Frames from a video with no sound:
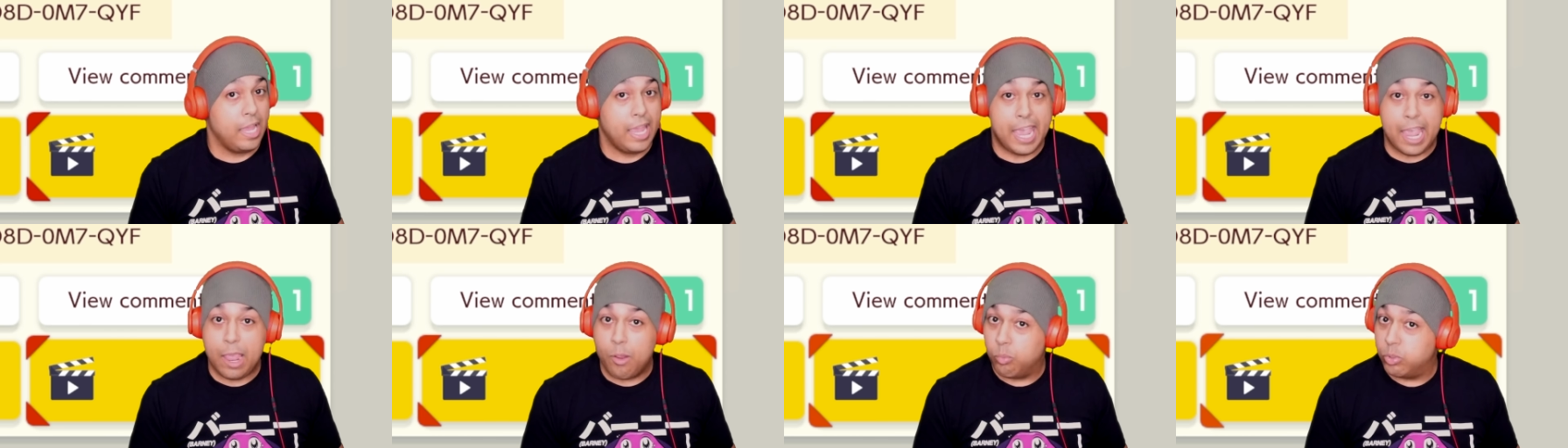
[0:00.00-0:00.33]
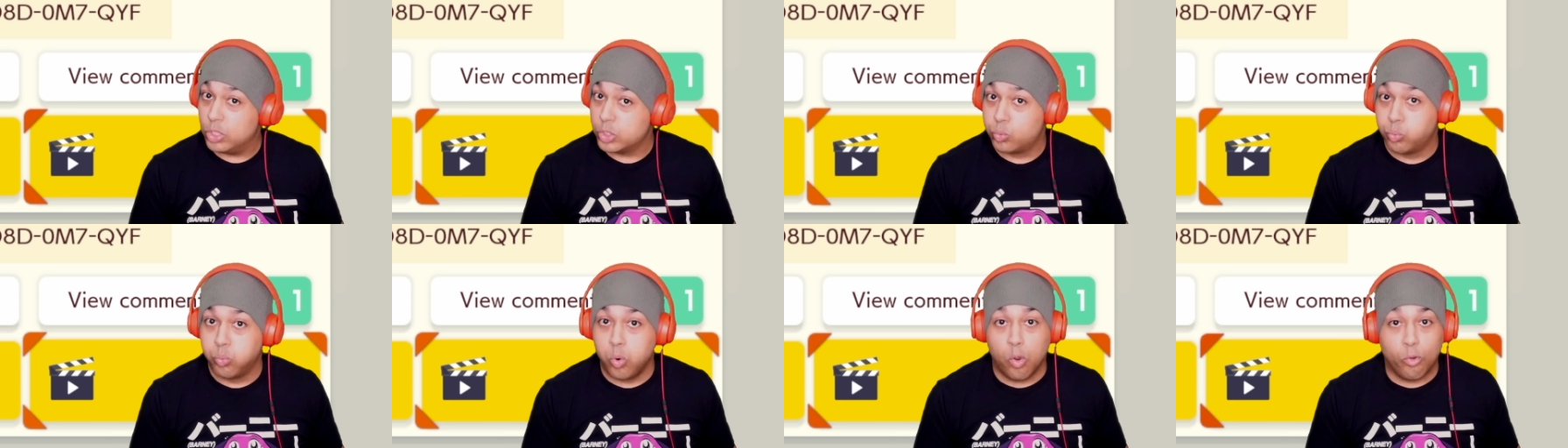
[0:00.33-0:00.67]
it
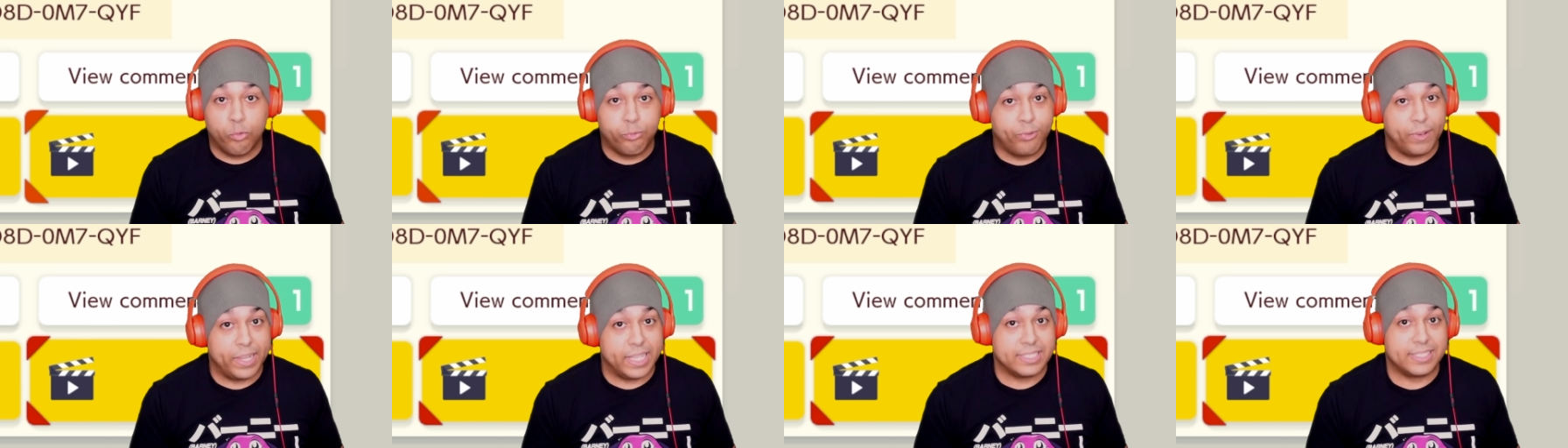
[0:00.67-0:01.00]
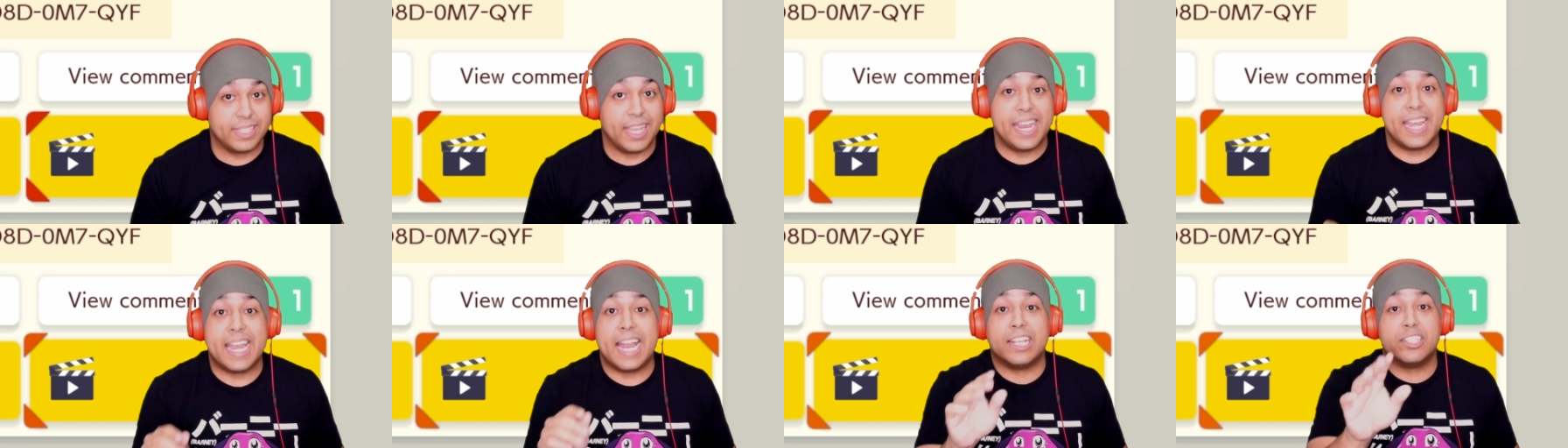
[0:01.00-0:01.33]
was ruthless.
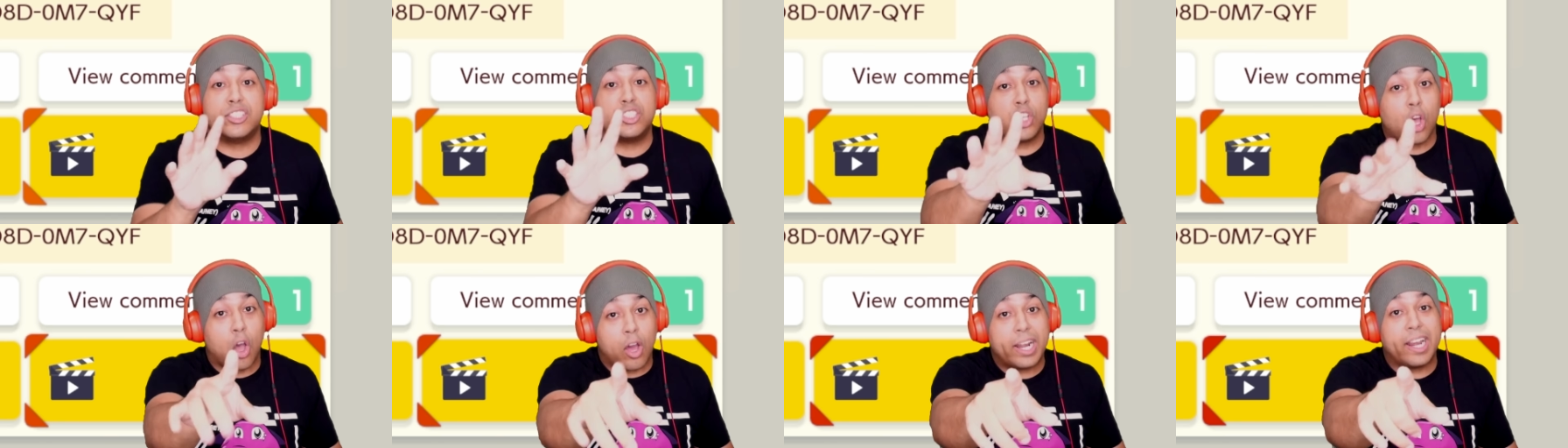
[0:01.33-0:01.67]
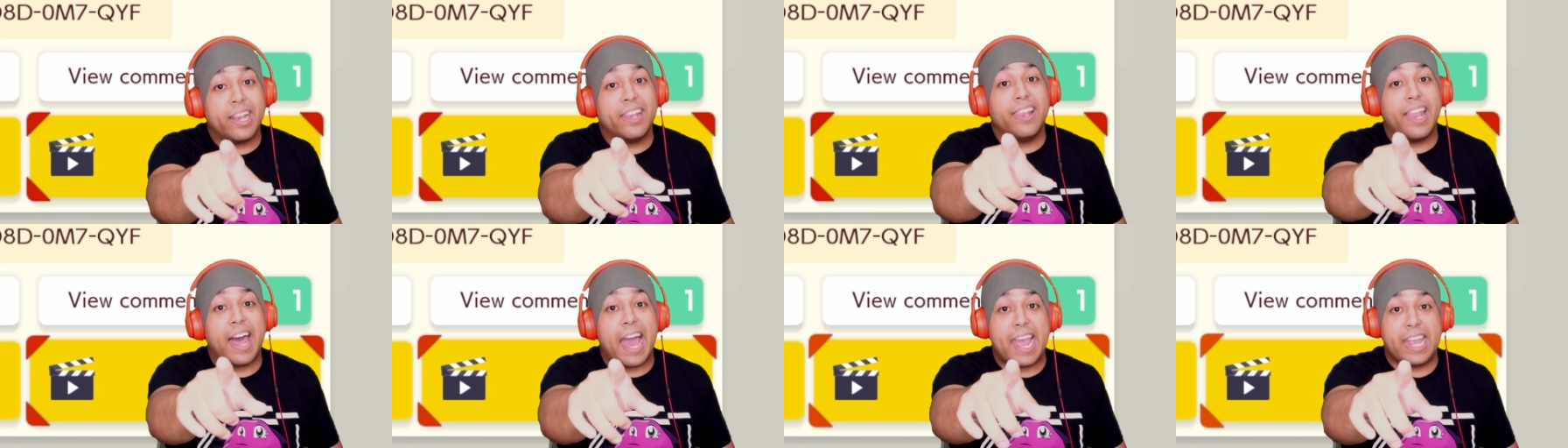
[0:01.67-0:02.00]
And I saw
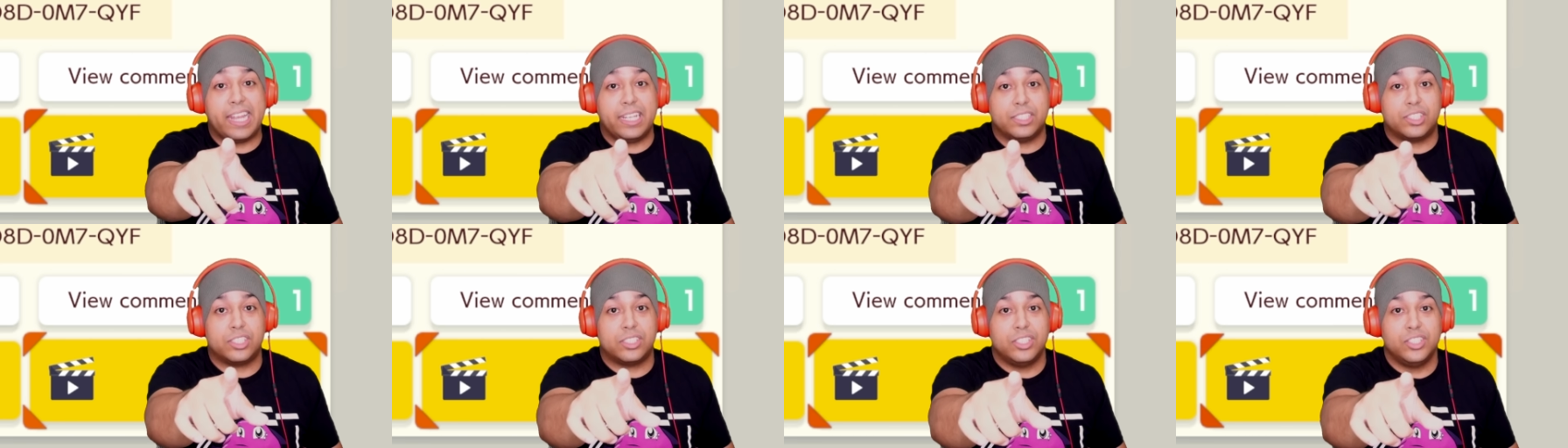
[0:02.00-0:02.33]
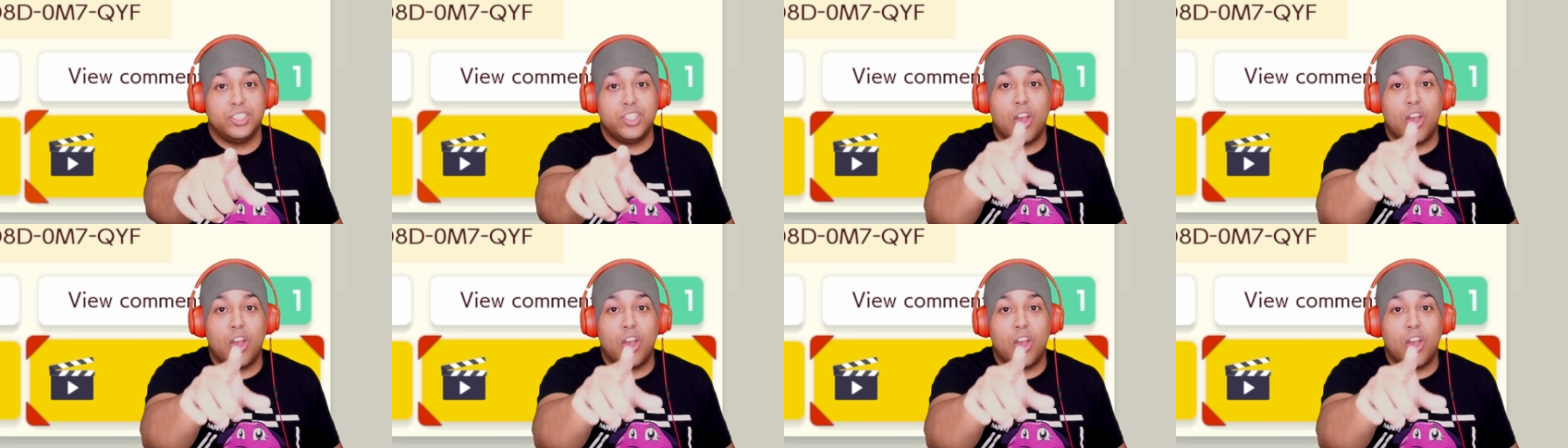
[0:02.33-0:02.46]
the likes.